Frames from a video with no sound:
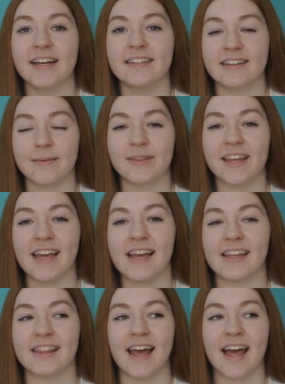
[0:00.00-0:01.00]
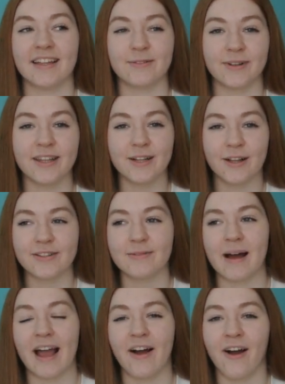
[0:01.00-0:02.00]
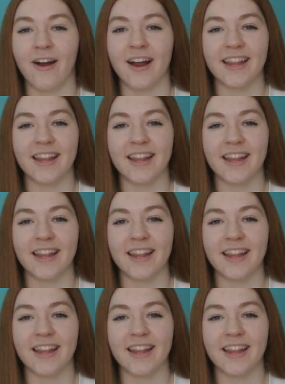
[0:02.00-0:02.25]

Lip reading: something that is really close to my heart